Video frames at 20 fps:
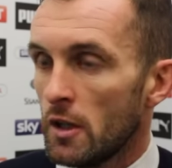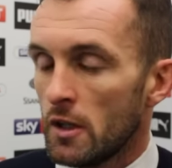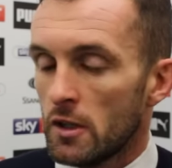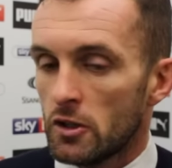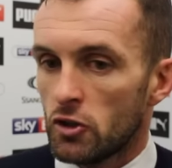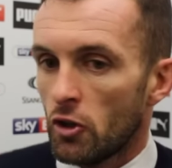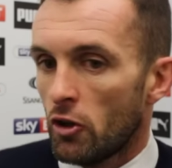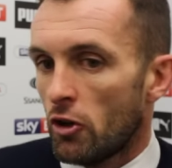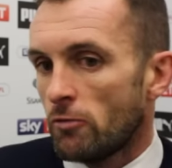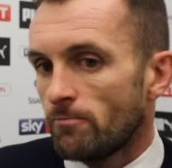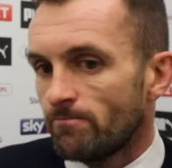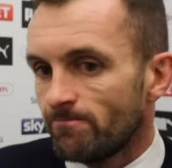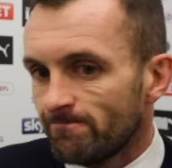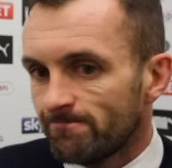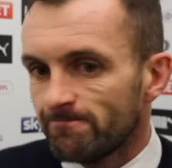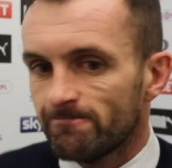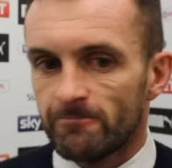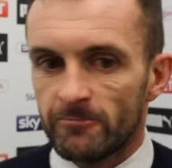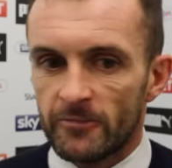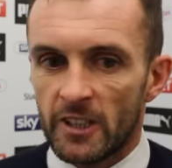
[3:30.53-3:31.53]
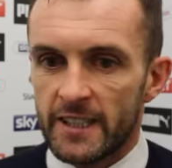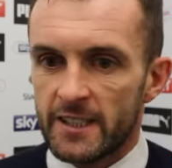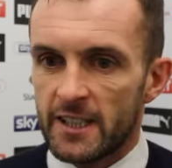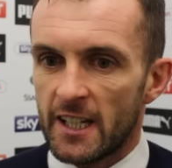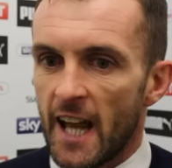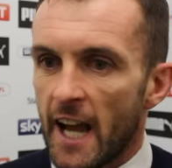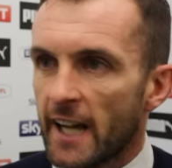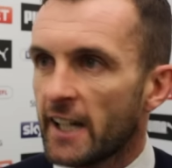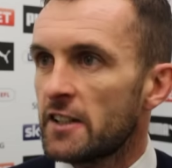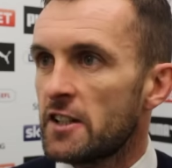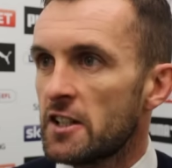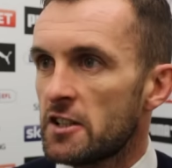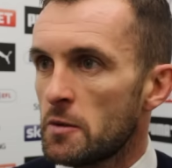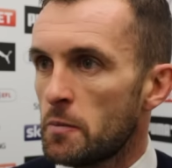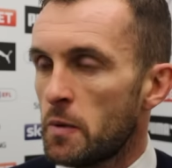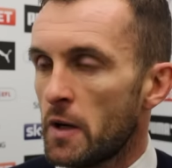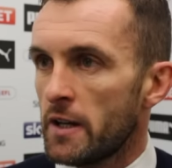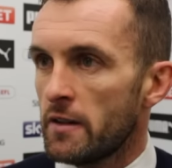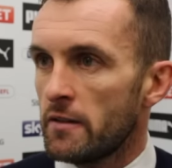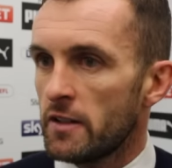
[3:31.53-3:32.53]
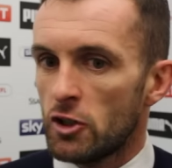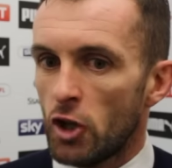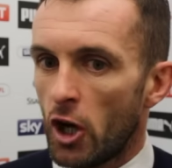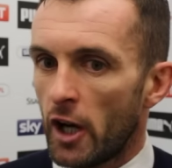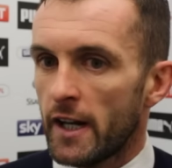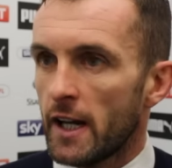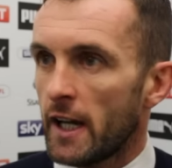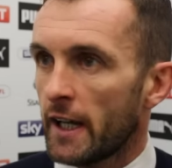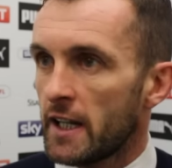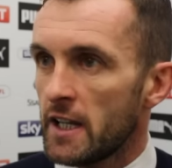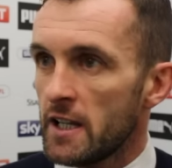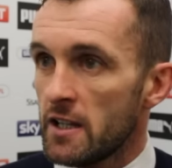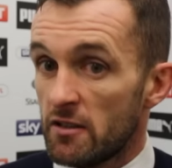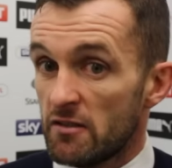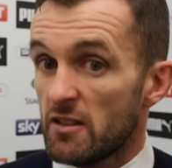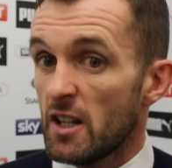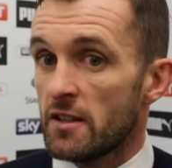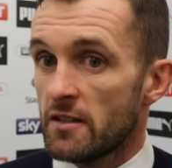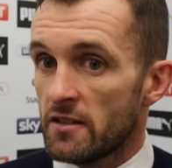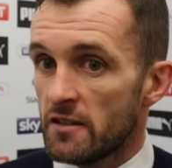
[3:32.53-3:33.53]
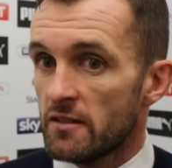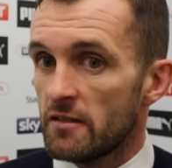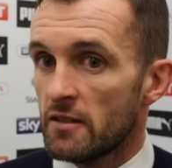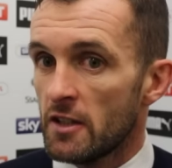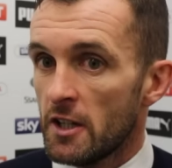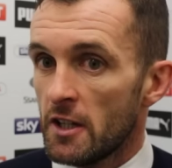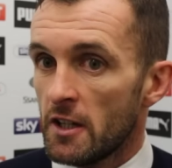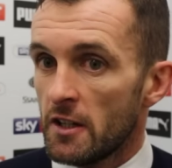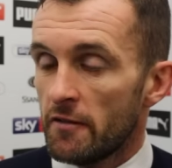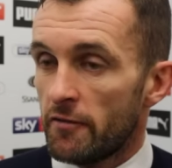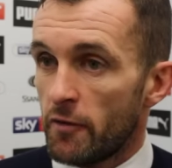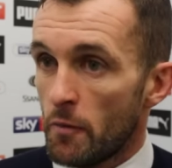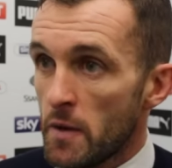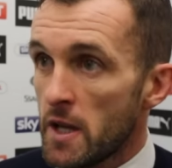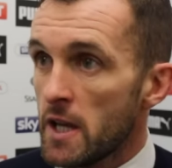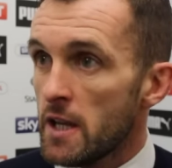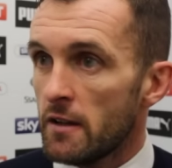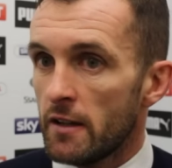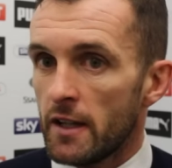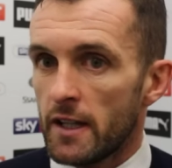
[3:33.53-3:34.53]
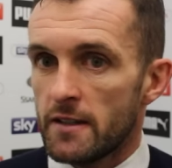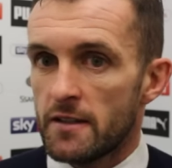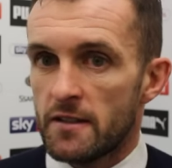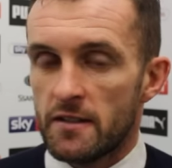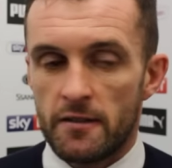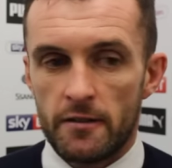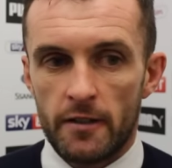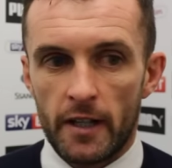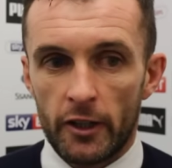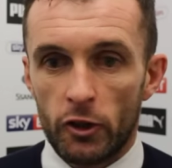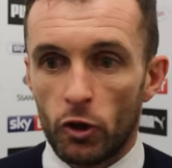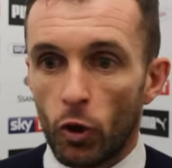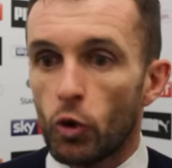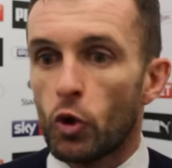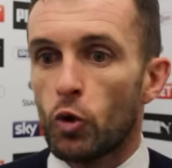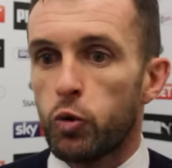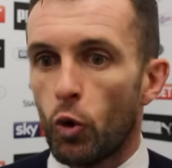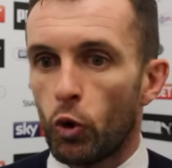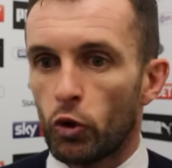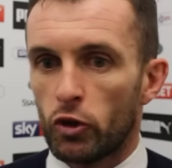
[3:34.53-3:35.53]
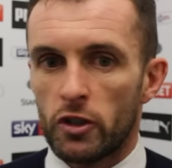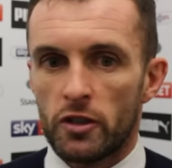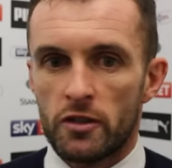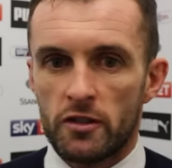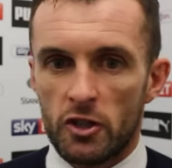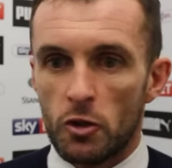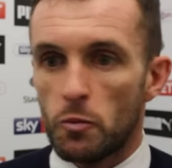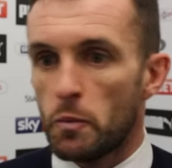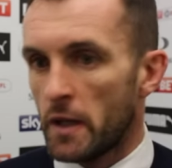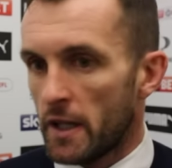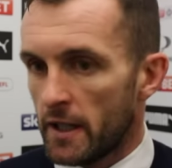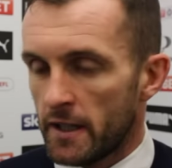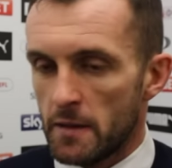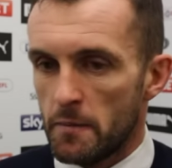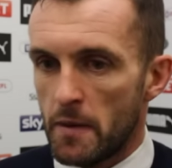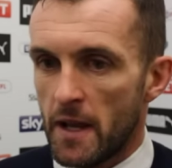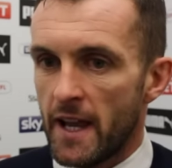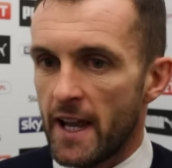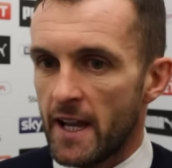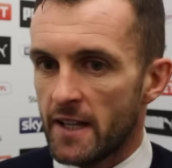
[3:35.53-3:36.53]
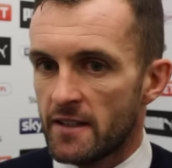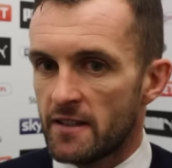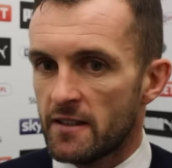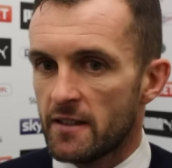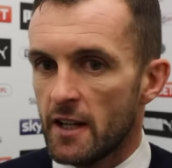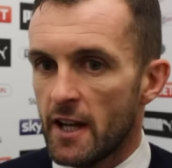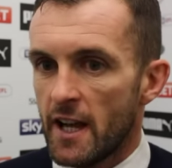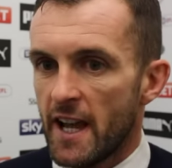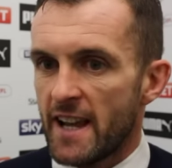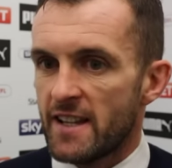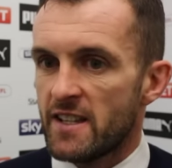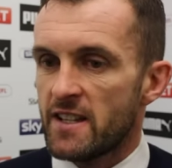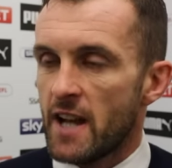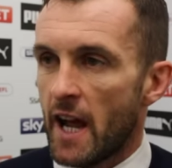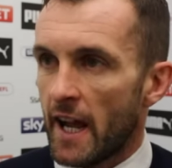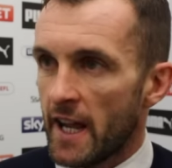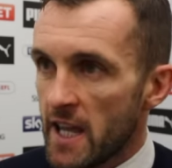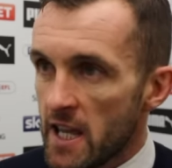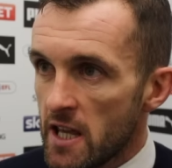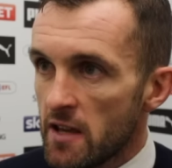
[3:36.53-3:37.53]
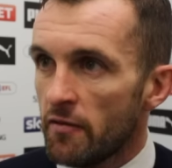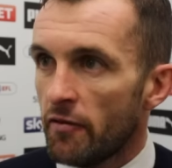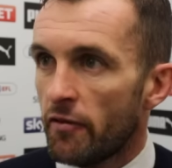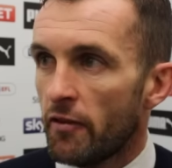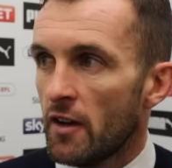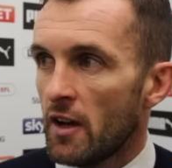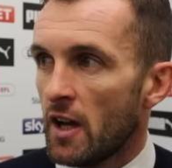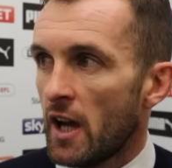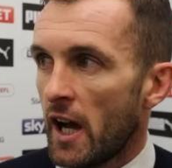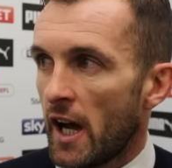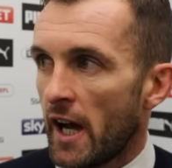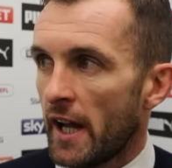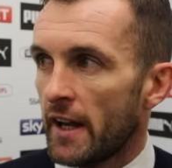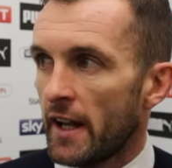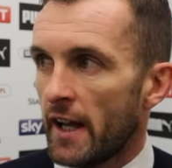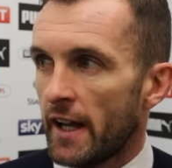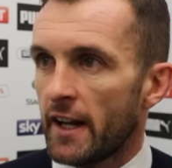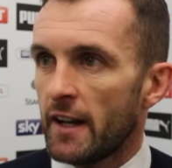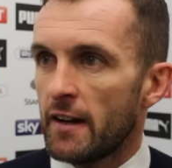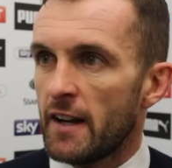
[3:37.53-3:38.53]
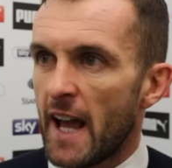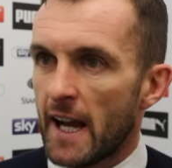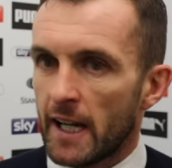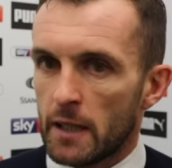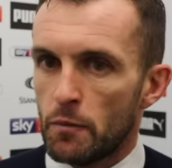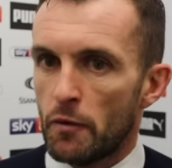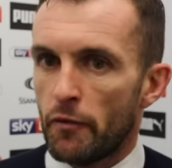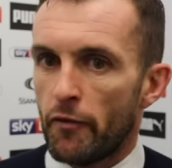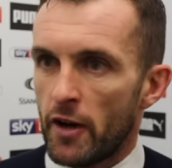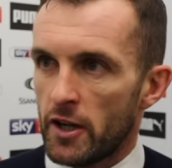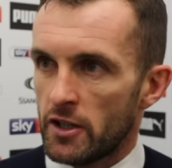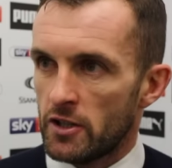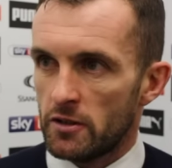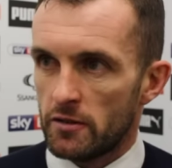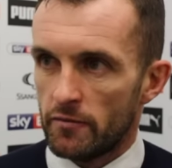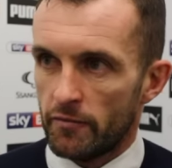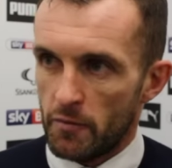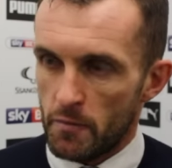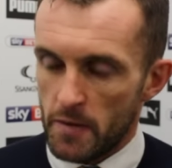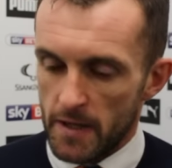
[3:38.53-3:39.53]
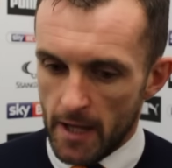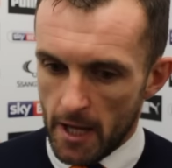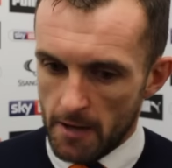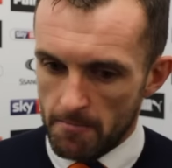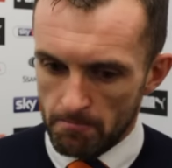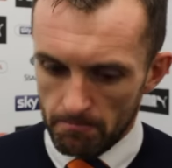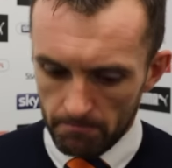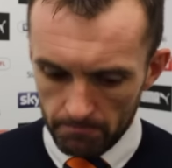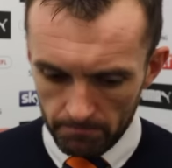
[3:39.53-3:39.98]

So it's a lack of discipline. He's not unlucky, it's for me, it's, and don't quote the stupidity, but it's naive and a lack of professionalism for me there.